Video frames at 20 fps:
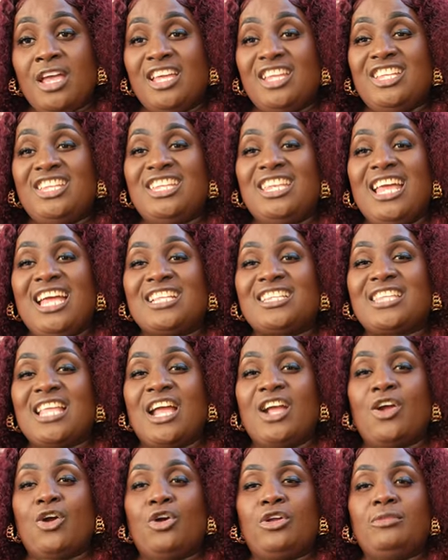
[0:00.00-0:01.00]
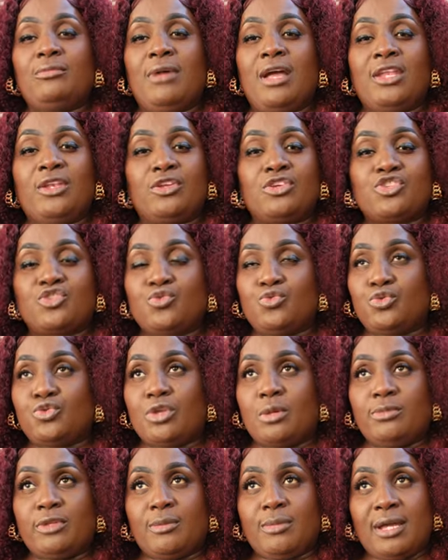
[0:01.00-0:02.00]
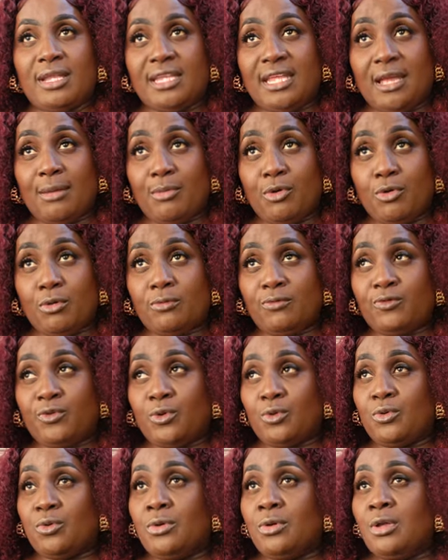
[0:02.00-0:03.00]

Not a gunman no shoot up nobody at Mountain View.